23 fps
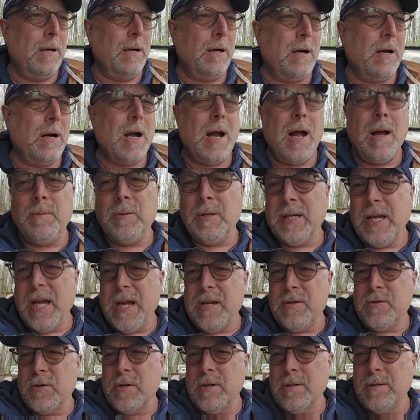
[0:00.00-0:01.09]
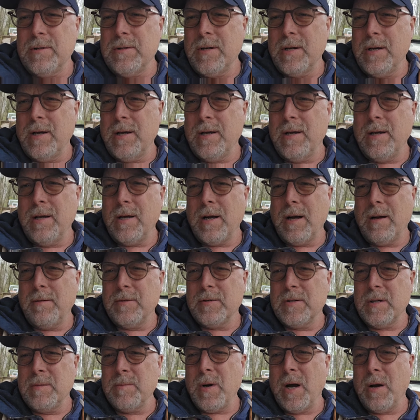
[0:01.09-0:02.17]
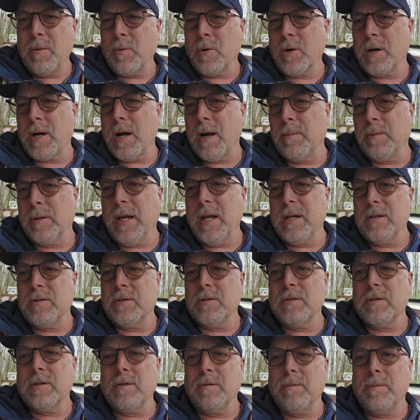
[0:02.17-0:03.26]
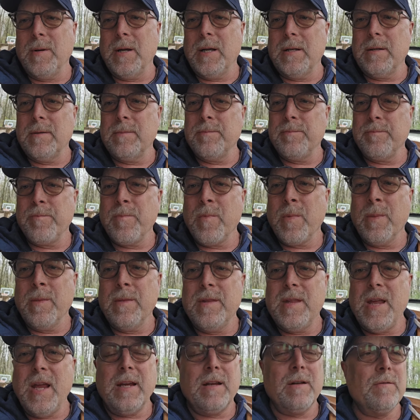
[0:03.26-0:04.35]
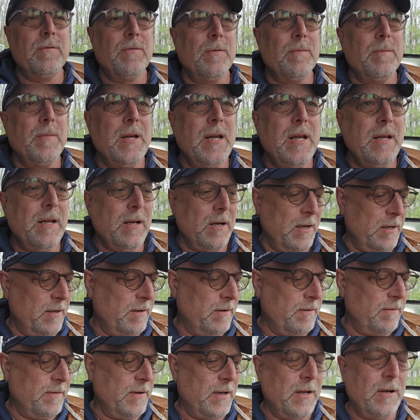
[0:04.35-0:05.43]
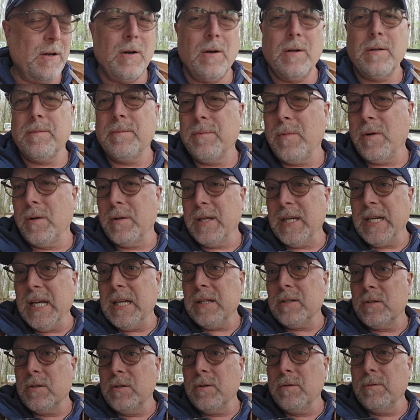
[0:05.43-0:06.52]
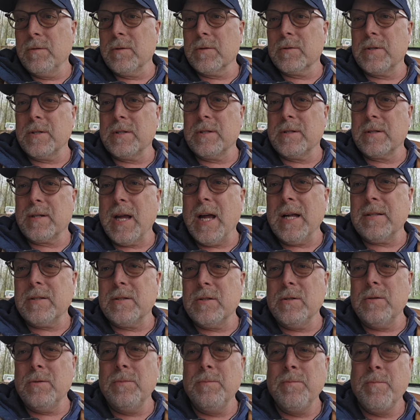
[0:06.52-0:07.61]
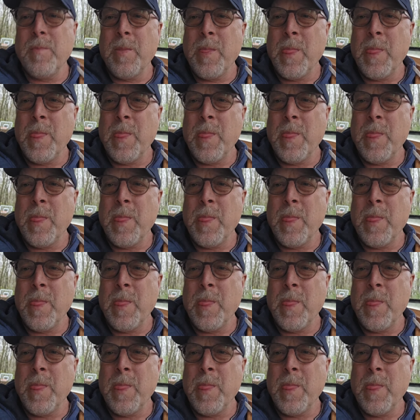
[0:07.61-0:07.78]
our obligations you know, obviously my work obligations have been taken from me. You know, I did a video on, on the get to versus got to.